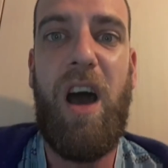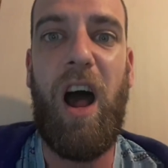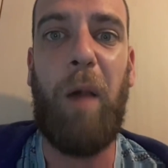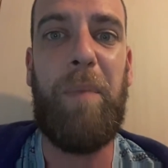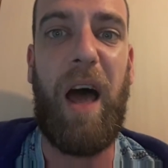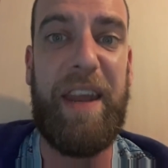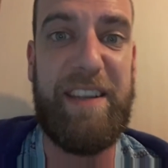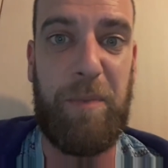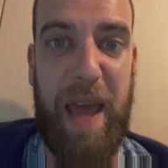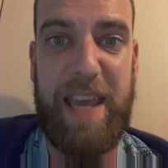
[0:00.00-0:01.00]
I
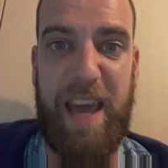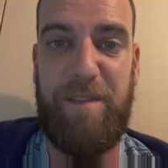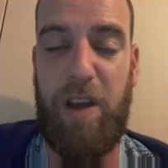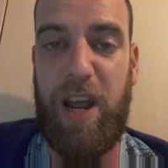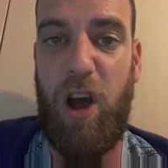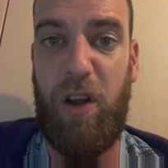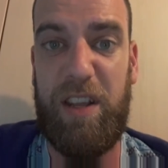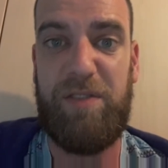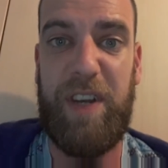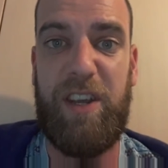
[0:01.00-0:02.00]
need to make a very
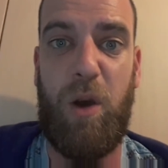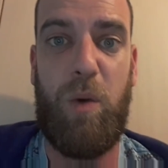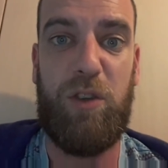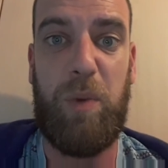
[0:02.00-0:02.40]
honest video